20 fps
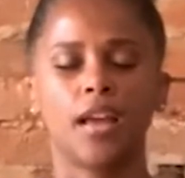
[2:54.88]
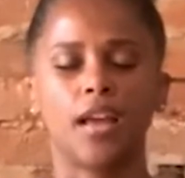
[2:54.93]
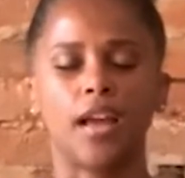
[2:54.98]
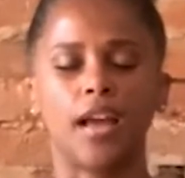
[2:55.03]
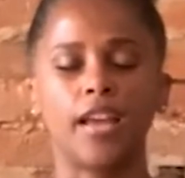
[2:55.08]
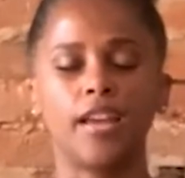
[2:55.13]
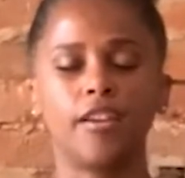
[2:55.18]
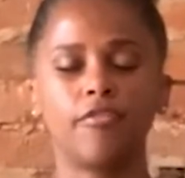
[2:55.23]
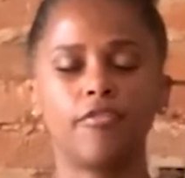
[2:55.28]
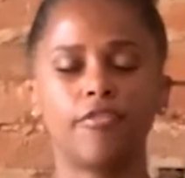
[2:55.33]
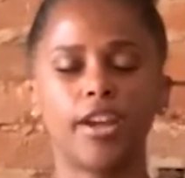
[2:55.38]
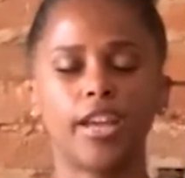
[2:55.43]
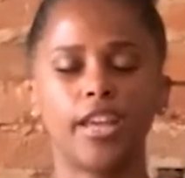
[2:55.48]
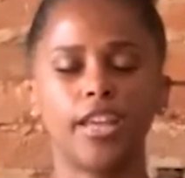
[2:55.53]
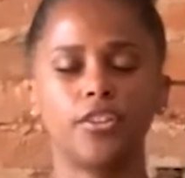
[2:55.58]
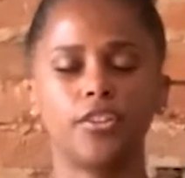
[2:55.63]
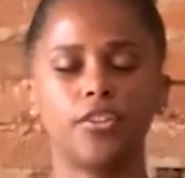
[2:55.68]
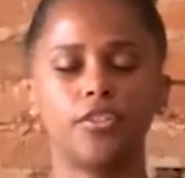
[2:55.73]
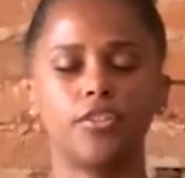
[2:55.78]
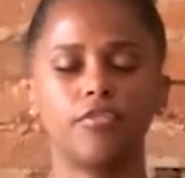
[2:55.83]
I
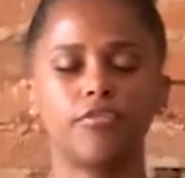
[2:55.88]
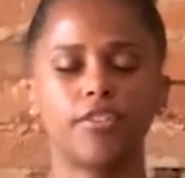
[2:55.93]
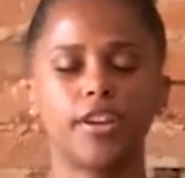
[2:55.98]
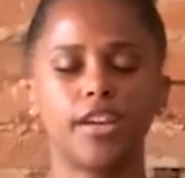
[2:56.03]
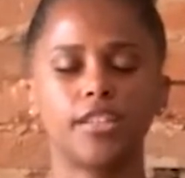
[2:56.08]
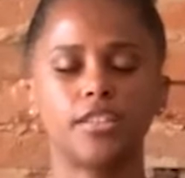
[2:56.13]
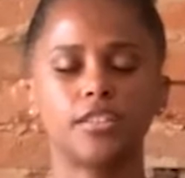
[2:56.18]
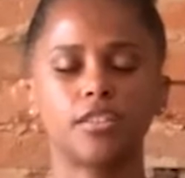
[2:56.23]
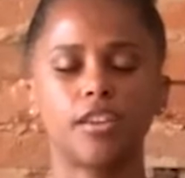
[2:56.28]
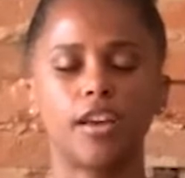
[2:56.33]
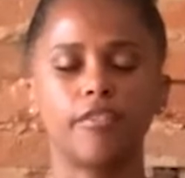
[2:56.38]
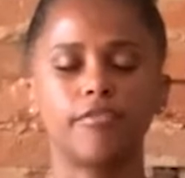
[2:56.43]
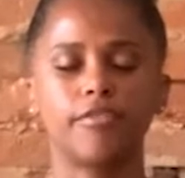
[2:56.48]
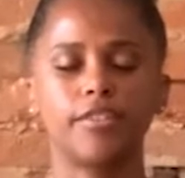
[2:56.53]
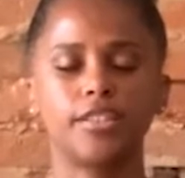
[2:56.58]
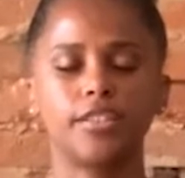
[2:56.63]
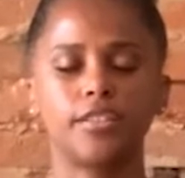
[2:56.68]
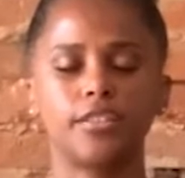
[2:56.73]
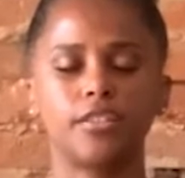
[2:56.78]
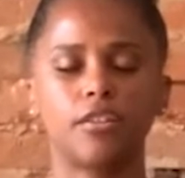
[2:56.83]
invite you to find a
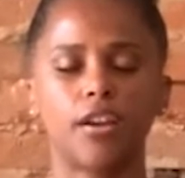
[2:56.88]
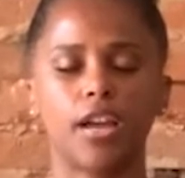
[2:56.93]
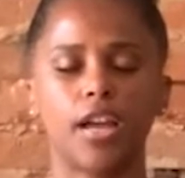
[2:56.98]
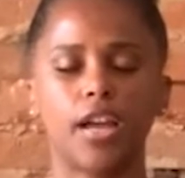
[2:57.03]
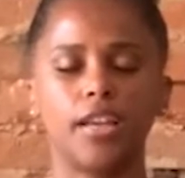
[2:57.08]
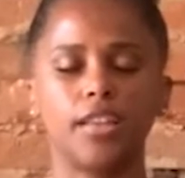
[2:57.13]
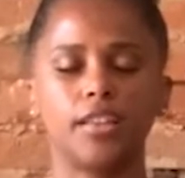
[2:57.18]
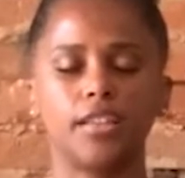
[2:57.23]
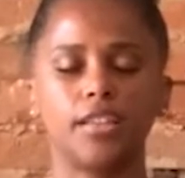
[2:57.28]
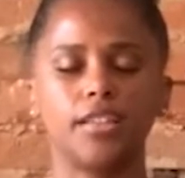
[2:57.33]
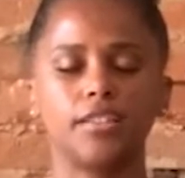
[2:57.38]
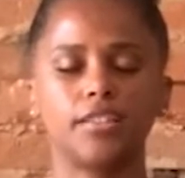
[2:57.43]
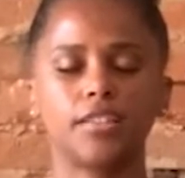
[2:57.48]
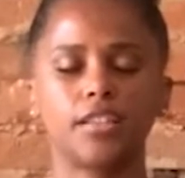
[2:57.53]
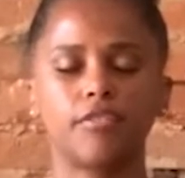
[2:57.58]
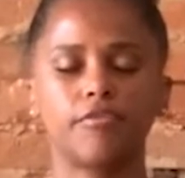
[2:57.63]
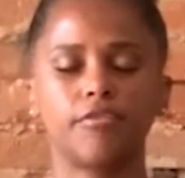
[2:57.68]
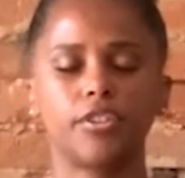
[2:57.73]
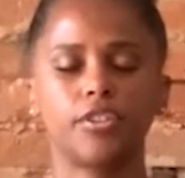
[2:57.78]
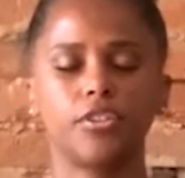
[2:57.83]
softness in your eyelids.
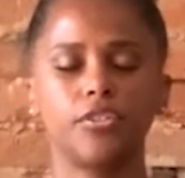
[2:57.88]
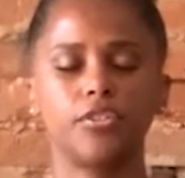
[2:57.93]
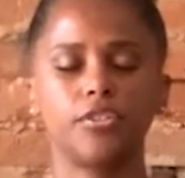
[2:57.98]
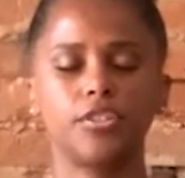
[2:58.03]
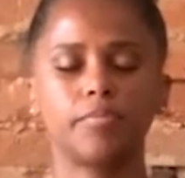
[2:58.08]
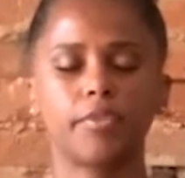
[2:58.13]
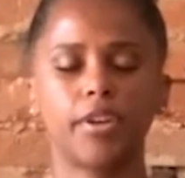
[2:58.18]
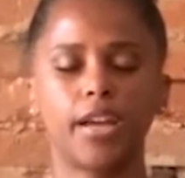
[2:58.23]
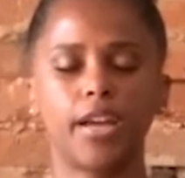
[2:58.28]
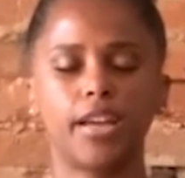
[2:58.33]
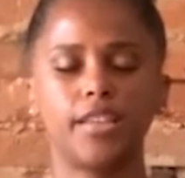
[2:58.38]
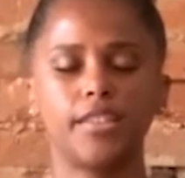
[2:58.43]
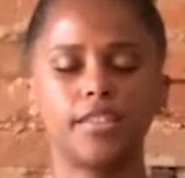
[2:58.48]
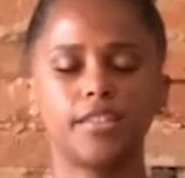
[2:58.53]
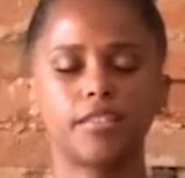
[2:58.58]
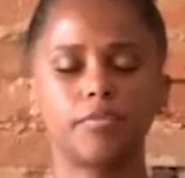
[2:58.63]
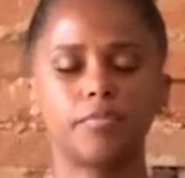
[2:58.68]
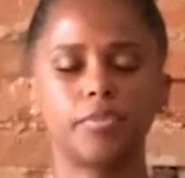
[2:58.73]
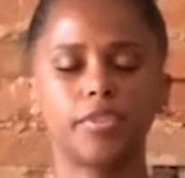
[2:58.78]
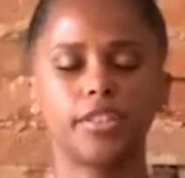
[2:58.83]
I've closed my eyes
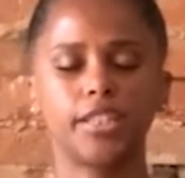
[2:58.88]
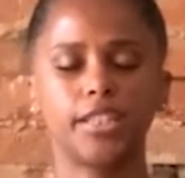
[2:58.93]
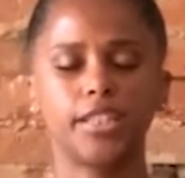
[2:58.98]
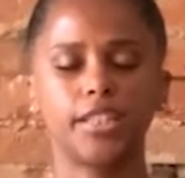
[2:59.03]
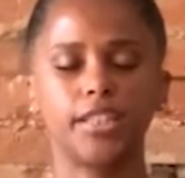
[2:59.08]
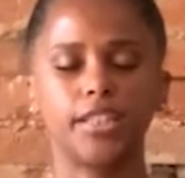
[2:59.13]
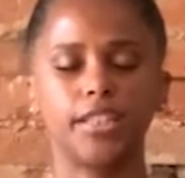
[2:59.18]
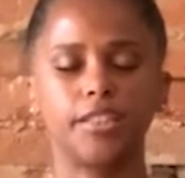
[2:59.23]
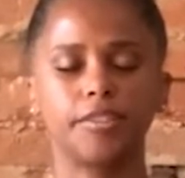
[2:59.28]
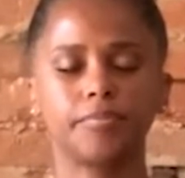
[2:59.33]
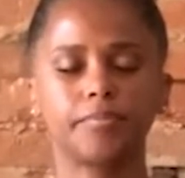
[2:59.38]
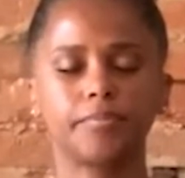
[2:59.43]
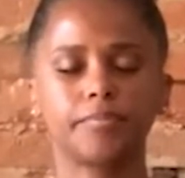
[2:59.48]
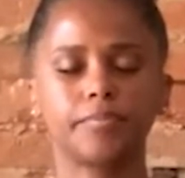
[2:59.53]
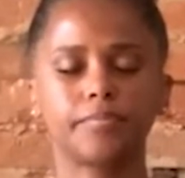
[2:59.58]
completely.